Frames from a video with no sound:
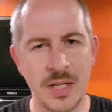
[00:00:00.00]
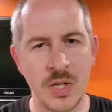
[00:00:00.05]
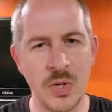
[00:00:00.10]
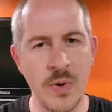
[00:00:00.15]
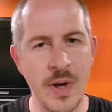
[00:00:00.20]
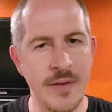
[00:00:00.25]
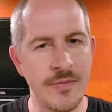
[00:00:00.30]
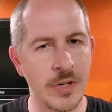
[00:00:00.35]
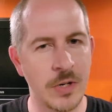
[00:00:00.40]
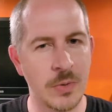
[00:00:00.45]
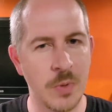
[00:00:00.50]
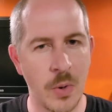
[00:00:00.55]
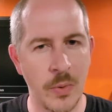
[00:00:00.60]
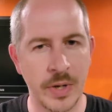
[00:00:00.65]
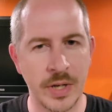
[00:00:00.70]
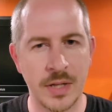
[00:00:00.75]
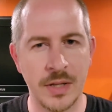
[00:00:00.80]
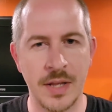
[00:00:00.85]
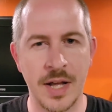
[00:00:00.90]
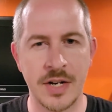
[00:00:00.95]
you have a
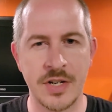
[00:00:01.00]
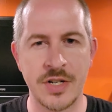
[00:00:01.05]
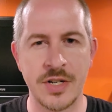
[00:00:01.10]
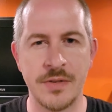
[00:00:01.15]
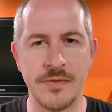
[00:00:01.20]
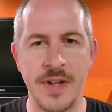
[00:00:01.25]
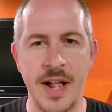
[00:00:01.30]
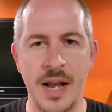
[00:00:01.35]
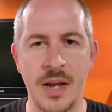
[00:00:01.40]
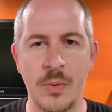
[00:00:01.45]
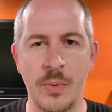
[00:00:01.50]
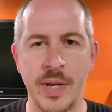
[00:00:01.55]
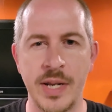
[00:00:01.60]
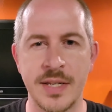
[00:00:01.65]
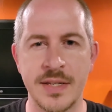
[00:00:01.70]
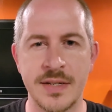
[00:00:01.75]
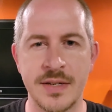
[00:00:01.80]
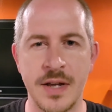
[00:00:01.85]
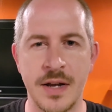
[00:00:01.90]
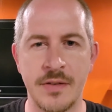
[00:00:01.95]
growing collection of
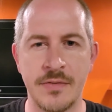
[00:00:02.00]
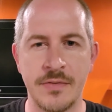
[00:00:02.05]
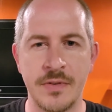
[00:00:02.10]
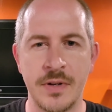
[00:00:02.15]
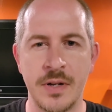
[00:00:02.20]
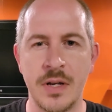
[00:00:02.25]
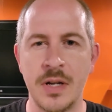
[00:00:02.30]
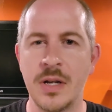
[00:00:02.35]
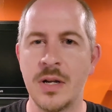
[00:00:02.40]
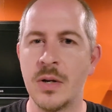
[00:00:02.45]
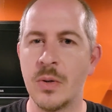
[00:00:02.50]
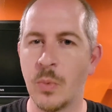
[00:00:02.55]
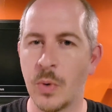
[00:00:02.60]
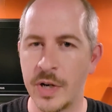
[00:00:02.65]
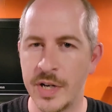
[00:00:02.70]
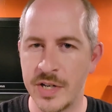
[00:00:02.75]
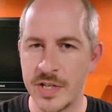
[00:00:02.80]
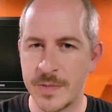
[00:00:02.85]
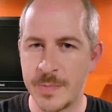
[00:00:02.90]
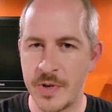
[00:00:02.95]
Halloween stuff.
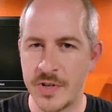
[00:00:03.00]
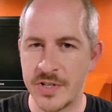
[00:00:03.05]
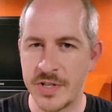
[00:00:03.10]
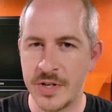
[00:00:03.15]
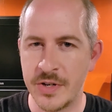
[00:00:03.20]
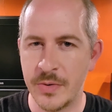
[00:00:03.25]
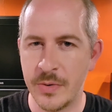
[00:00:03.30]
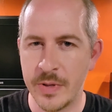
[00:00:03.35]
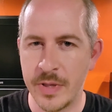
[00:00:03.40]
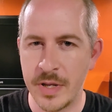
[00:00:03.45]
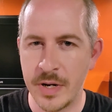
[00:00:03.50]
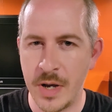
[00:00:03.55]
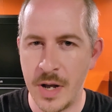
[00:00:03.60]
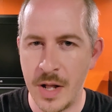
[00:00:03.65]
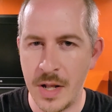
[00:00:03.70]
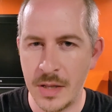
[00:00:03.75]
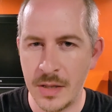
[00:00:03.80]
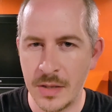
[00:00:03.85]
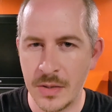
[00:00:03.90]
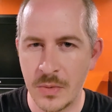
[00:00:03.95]
What are you supposed to do with it
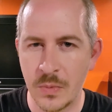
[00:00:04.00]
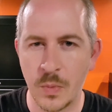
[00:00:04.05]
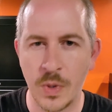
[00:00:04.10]
all?